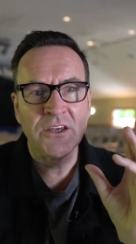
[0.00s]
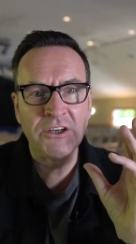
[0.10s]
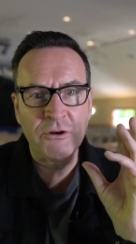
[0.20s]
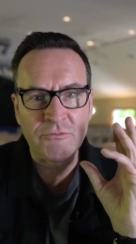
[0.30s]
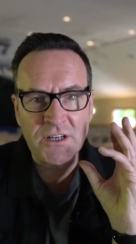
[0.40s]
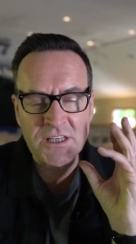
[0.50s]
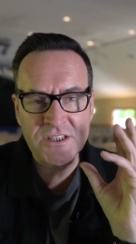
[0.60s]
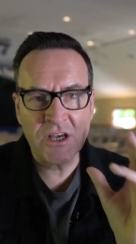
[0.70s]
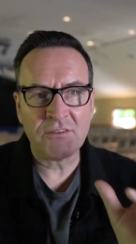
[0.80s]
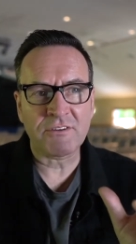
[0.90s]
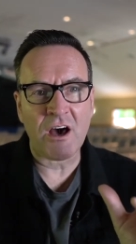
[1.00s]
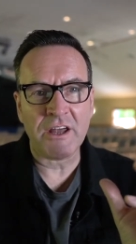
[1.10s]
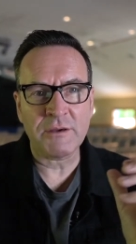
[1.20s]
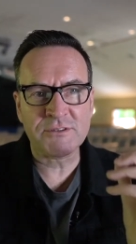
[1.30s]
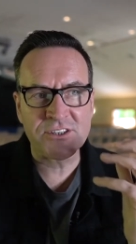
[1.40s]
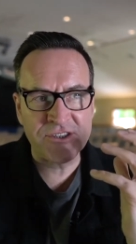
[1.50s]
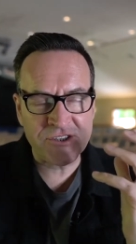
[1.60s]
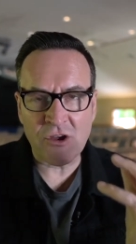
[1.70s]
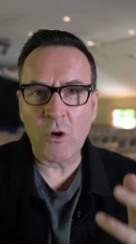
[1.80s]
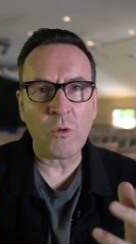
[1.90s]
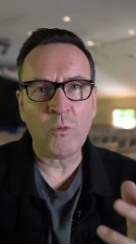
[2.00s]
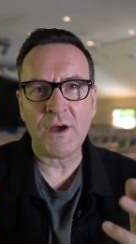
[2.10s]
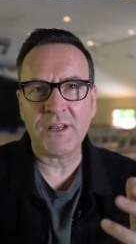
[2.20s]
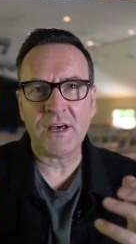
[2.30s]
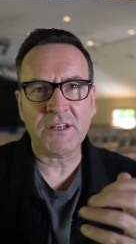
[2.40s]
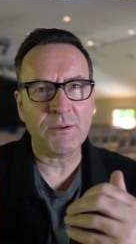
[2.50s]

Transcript: you know, really served God. He was a soul winner.